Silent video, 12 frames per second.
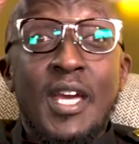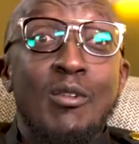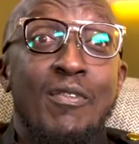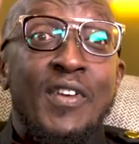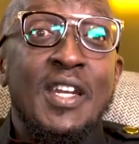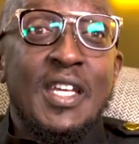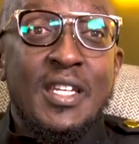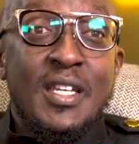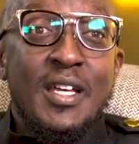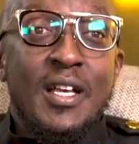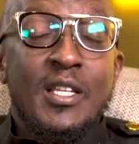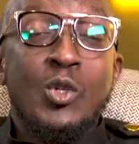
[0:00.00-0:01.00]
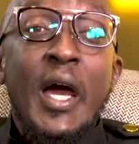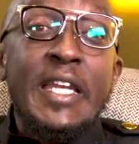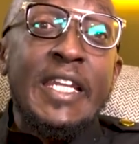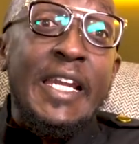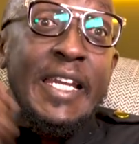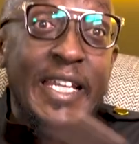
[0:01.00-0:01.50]
get offended. So I
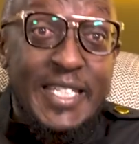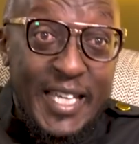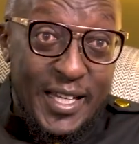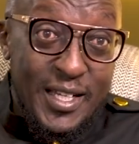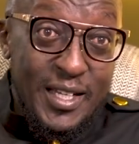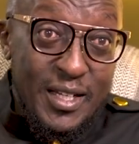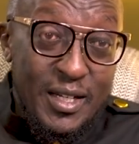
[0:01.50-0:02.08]
deleted.